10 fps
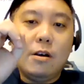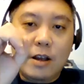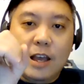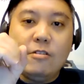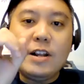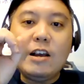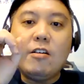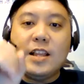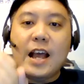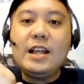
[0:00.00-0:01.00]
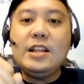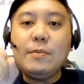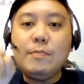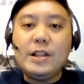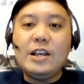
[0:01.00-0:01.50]
Okay, you click on that
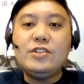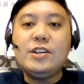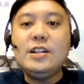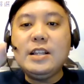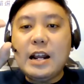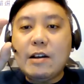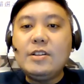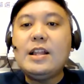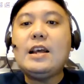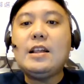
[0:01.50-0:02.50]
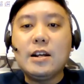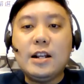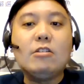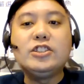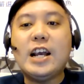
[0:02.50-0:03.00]
interpretation, then after that
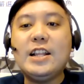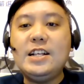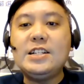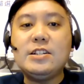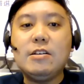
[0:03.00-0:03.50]
click on Chinese.